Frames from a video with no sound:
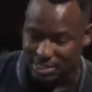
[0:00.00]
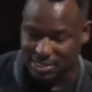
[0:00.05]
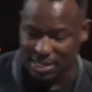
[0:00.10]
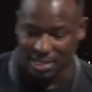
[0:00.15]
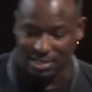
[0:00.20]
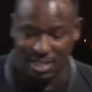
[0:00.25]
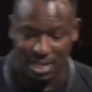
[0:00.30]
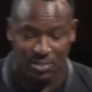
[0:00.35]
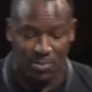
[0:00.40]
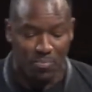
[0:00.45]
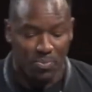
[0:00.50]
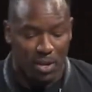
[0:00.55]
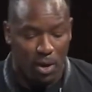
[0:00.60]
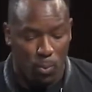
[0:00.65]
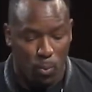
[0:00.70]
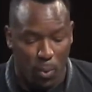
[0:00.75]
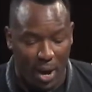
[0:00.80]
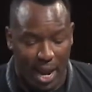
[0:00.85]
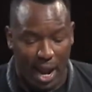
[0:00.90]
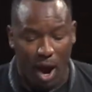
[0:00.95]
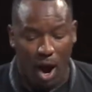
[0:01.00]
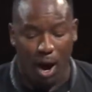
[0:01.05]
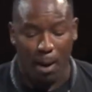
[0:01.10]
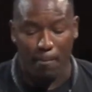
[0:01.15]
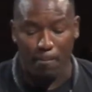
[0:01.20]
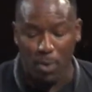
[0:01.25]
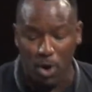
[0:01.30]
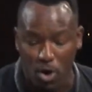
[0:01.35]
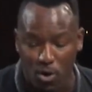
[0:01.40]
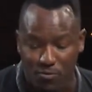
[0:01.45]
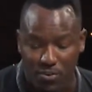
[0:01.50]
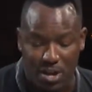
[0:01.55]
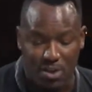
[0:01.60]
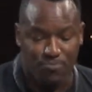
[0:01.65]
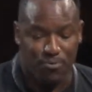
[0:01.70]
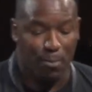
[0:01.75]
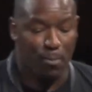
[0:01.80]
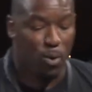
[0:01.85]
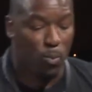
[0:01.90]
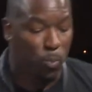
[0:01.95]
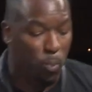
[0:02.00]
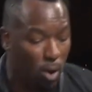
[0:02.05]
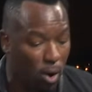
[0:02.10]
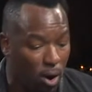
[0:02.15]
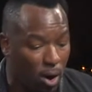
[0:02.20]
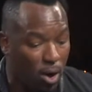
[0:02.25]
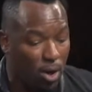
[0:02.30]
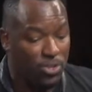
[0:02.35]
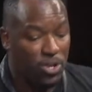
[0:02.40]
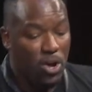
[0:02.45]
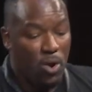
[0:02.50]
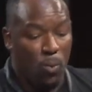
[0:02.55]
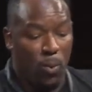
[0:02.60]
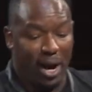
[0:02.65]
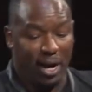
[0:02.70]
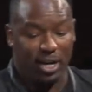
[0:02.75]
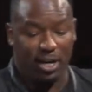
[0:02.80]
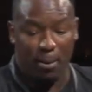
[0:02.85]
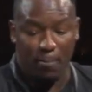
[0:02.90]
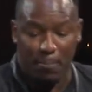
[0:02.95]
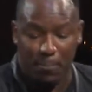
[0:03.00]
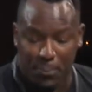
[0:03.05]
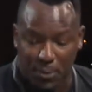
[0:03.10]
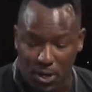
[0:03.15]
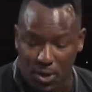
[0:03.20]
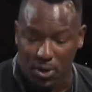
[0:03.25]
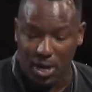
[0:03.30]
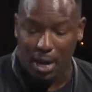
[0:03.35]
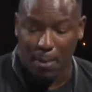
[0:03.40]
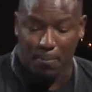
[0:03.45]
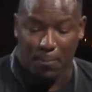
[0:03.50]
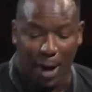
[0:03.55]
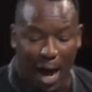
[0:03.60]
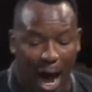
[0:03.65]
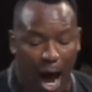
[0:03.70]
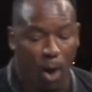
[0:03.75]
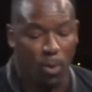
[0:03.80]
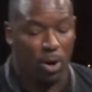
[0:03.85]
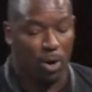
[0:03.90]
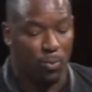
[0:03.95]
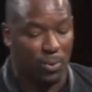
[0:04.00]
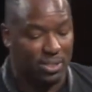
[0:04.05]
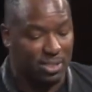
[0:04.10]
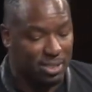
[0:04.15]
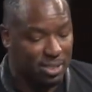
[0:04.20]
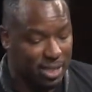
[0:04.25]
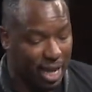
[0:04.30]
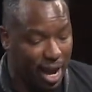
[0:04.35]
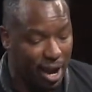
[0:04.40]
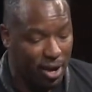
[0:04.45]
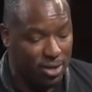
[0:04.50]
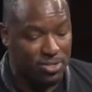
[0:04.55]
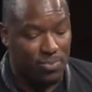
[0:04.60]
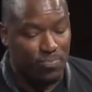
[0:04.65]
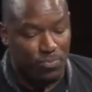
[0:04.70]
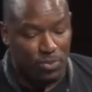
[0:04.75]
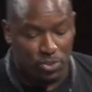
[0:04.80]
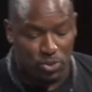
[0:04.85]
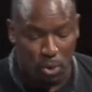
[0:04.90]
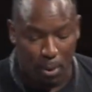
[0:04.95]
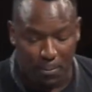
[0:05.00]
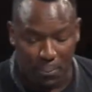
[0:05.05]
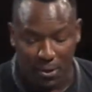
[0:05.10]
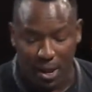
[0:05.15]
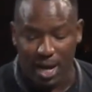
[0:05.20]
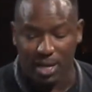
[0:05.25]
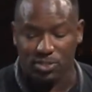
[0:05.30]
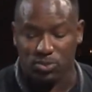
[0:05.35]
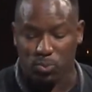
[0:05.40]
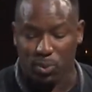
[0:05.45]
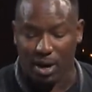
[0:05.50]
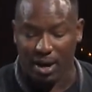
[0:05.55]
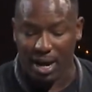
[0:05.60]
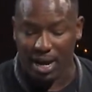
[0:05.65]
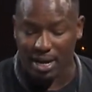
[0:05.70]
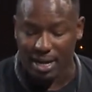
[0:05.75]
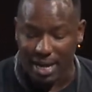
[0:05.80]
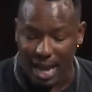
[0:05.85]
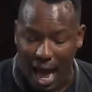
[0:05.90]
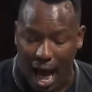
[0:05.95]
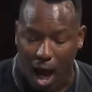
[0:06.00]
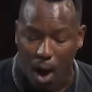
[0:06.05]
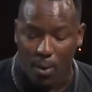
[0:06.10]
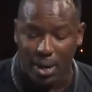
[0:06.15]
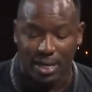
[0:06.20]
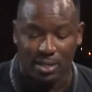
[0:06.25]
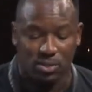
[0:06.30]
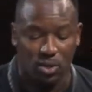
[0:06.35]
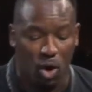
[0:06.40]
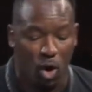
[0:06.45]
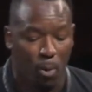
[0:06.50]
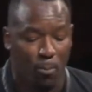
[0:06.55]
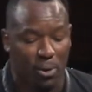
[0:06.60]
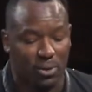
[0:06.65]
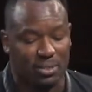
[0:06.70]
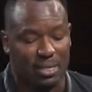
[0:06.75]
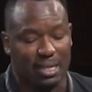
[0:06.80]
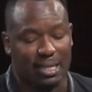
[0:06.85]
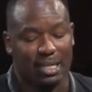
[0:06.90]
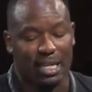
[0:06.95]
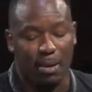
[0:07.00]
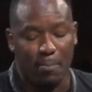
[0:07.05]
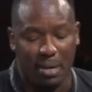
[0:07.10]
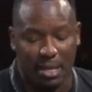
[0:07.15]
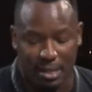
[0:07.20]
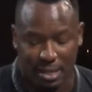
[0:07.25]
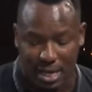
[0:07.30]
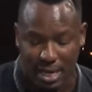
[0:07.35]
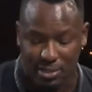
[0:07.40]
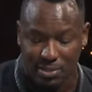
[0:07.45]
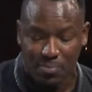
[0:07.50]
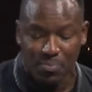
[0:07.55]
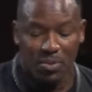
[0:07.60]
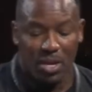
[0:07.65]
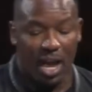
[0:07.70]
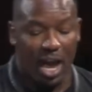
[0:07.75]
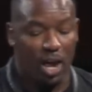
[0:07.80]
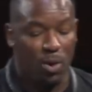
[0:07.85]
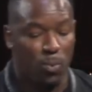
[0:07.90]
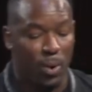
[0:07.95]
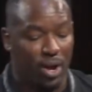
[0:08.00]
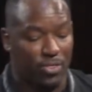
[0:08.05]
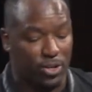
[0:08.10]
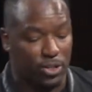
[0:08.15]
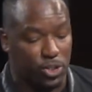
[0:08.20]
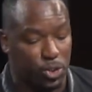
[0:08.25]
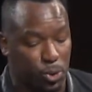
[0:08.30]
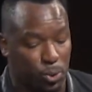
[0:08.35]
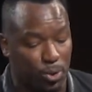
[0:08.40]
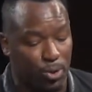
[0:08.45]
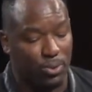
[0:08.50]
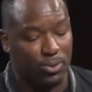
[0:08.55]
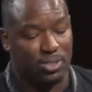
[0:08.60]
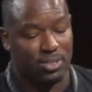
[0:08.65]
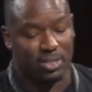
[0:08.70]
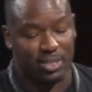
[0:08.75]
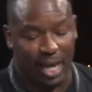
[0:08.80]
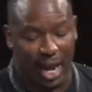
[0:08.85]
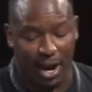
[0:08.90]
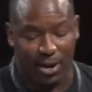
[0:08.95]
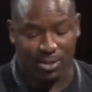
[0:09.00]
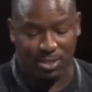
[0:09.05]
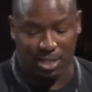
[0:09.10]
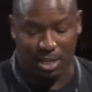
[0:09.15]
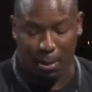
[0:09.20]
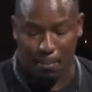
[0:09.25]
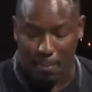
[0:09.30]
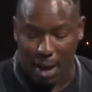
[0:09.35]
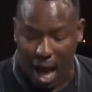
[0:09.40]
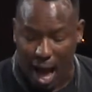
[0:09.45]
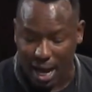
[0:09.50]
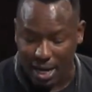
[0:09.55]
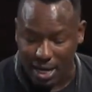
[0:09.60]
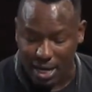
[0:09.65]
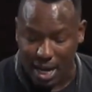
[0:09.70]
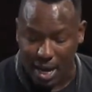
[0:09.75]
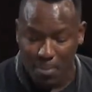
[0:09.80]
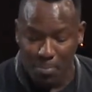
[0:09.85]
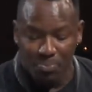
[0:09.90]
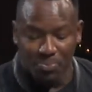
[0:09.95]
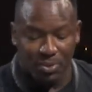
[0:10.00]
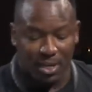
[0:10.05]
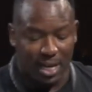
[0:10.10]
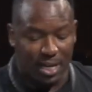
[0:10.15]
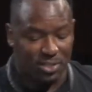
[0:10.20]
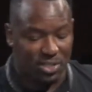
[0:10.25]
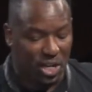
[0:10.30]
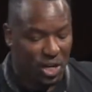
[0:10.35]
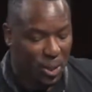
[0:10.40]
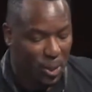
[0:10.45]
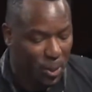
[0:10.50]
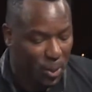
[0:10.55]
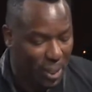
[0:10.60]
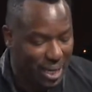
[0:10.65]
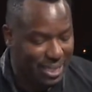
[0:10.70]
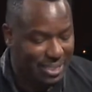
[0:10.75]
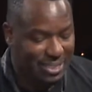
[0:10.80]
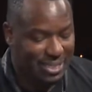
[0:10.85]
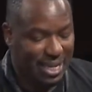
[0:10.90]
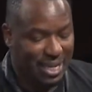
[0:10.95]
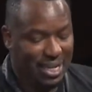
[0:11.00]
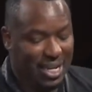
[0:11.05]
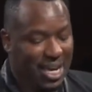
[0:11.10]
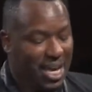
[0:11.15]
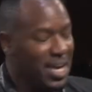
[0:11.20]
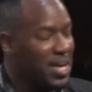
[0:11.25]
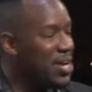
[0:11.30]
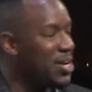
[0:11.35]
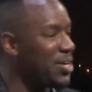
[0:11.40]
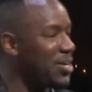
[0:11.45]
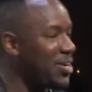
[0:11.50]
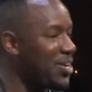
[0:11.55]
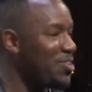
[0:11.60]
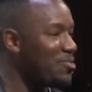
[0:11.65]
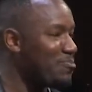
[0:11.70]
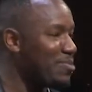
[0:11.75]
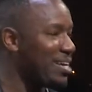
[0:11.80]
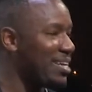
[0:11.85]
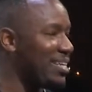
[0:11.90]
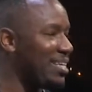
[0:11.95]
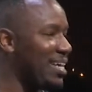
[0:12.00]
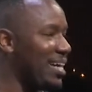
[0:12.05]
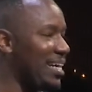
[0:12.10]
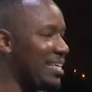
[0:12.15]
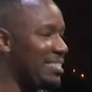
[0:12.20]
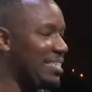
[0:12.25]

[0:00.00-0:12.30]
this, says this We are moving from a world where computing power was scarce to a place where it now is almost limitless and where the true scarce commodity is increasingly human